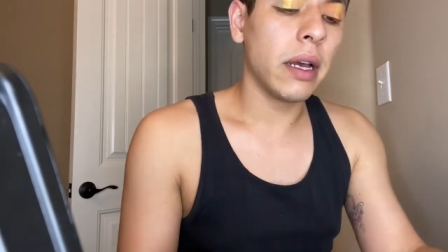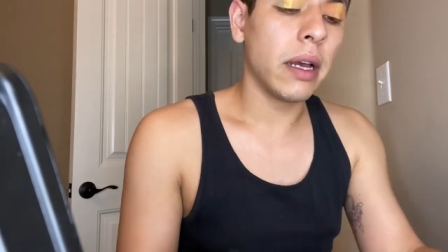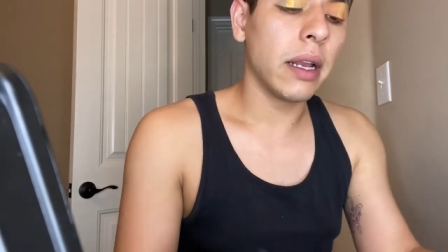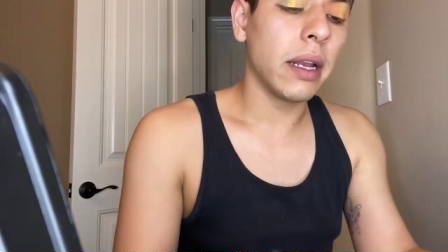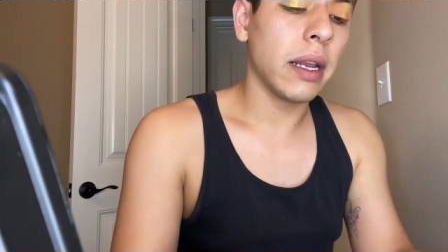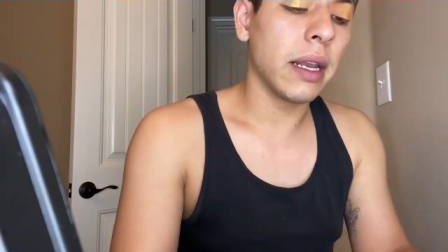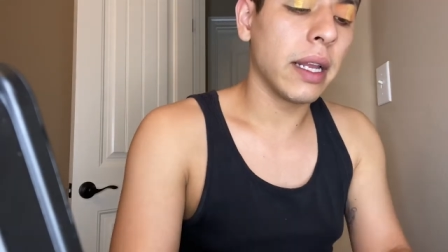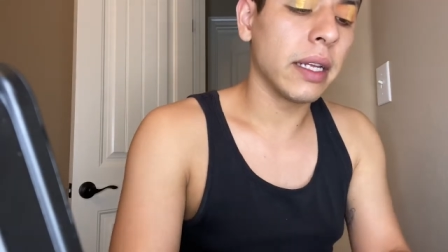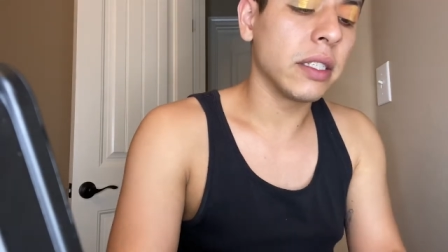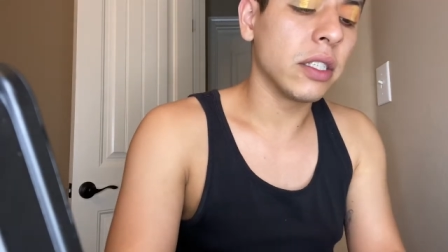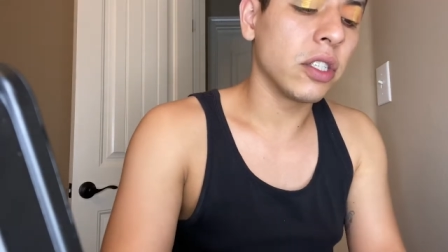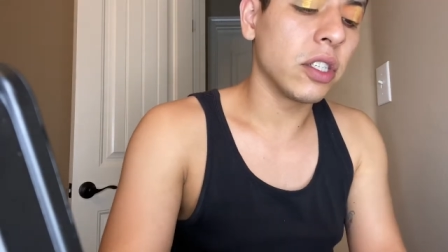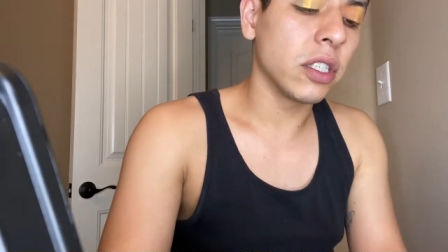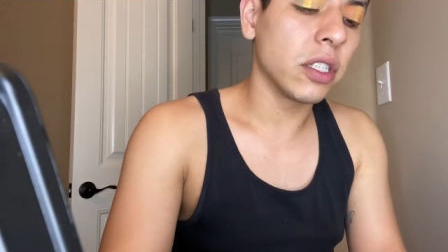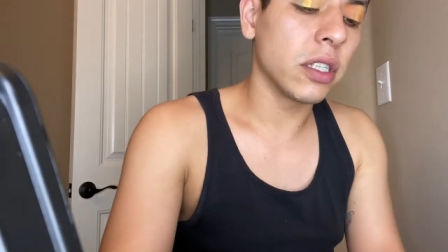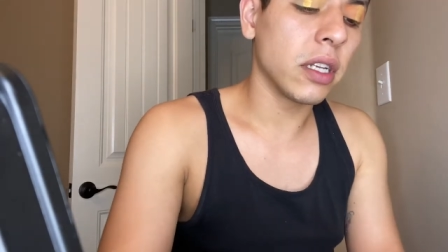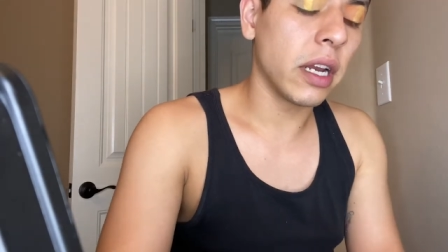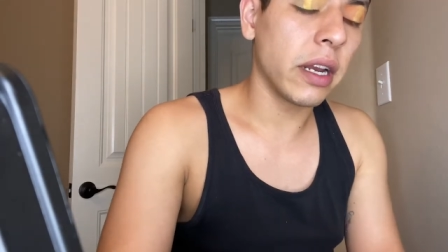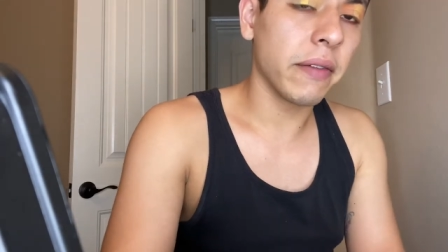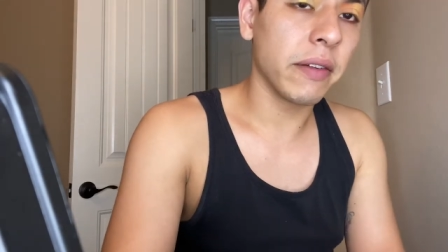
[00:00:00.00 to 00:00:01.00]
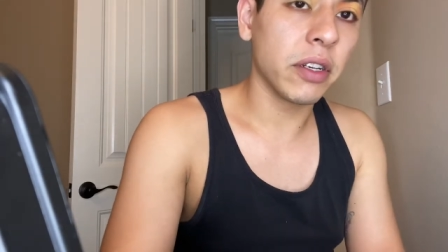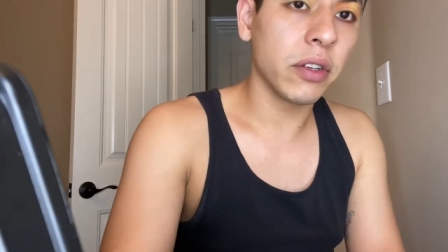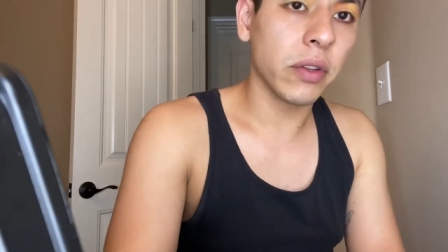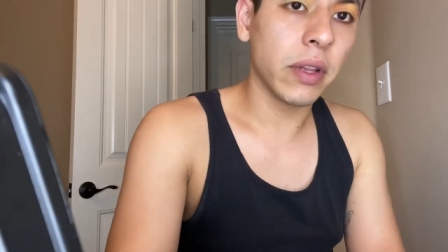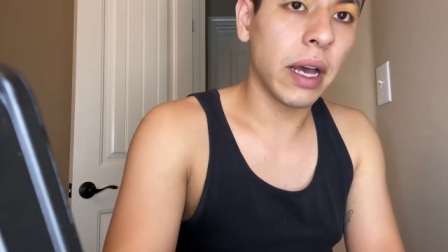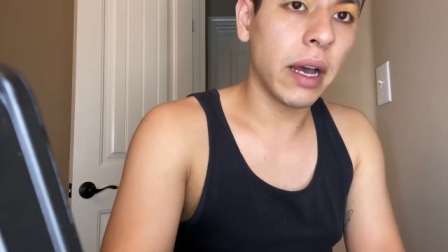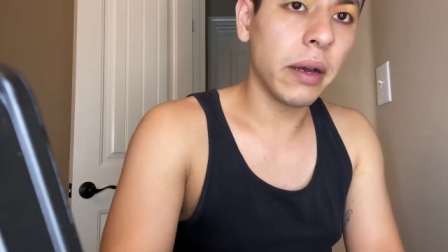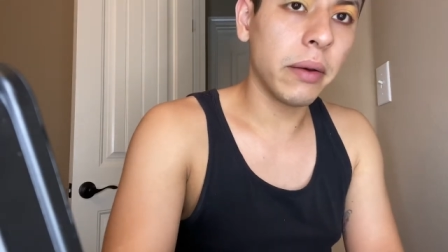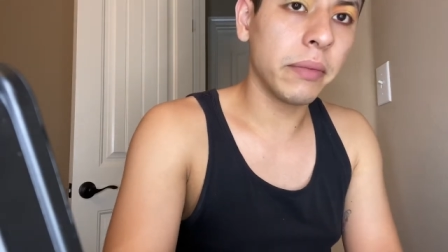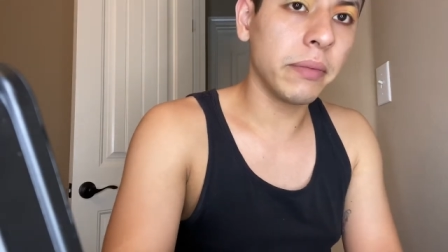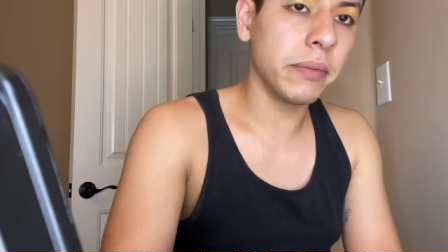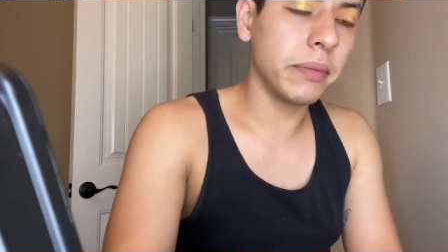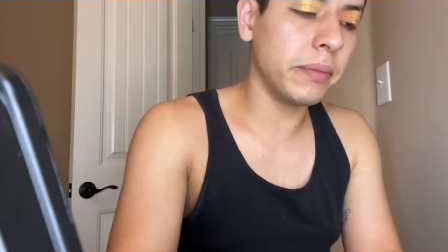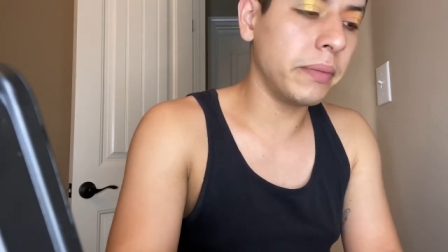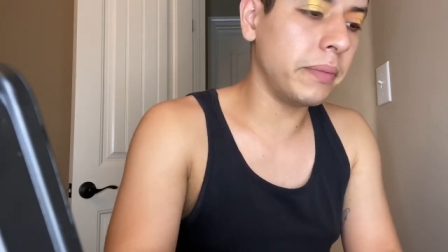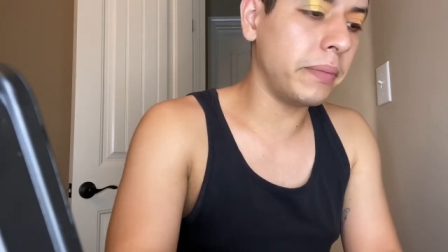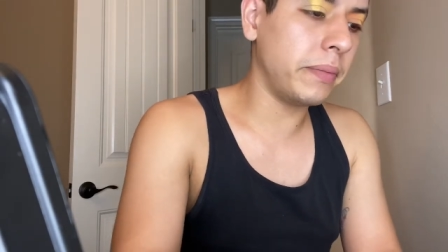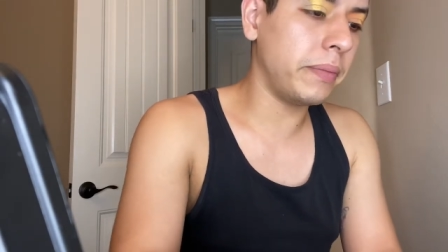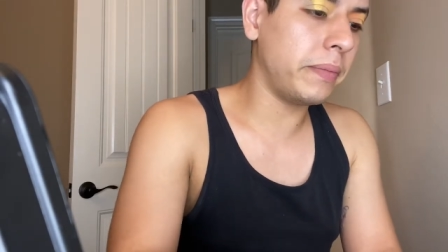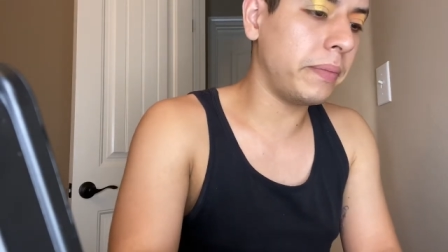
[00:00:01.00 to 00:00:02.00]
let's just not even do
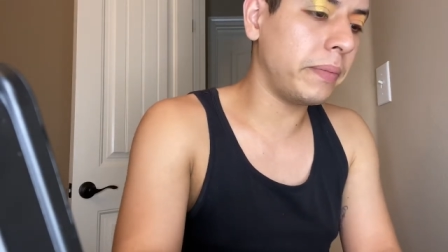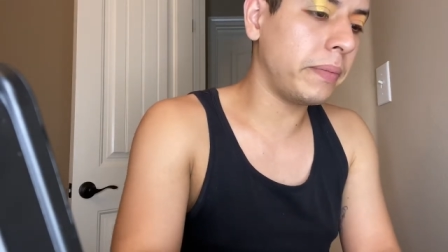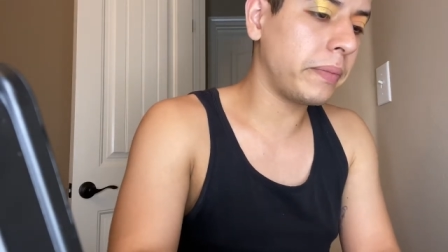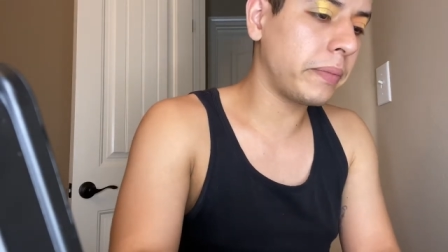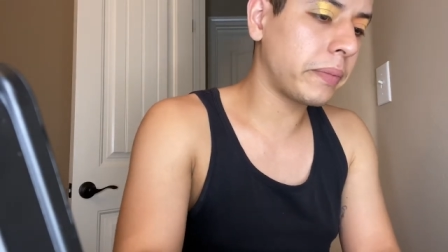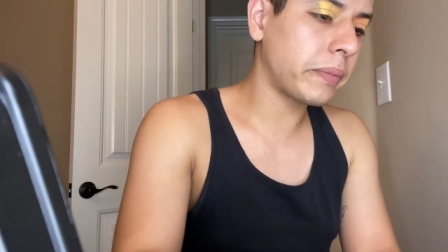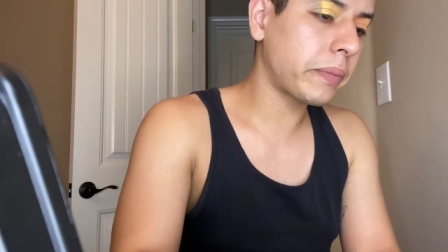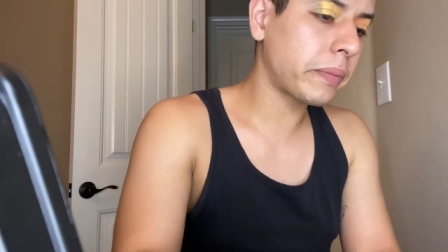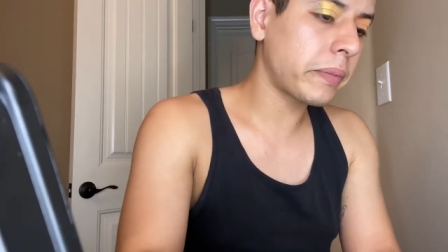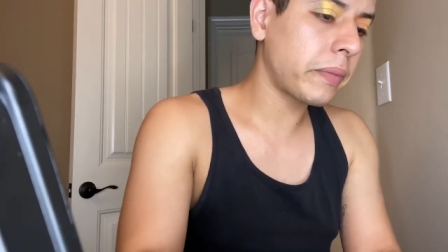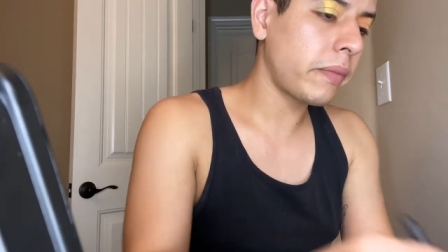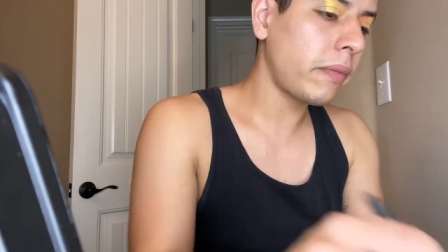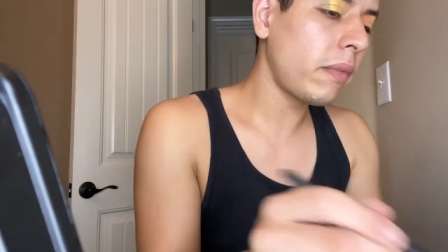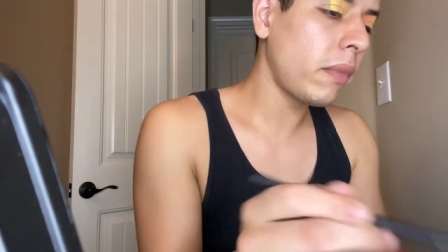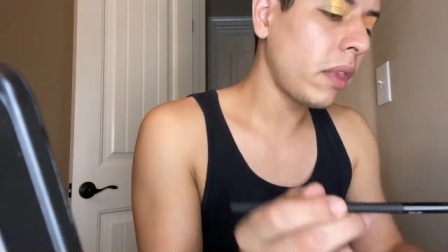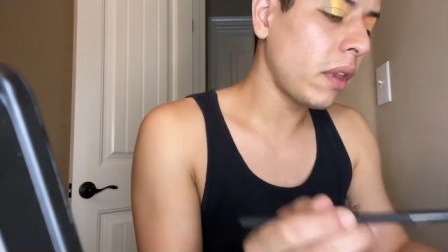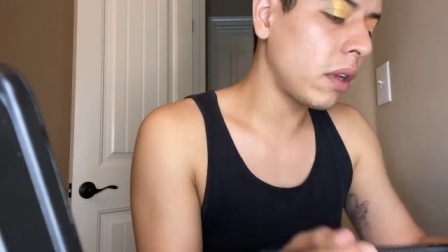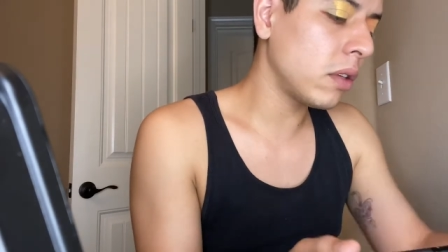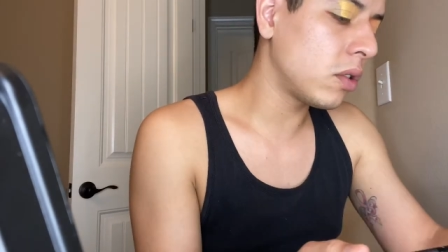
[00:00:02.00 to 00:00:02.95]
that.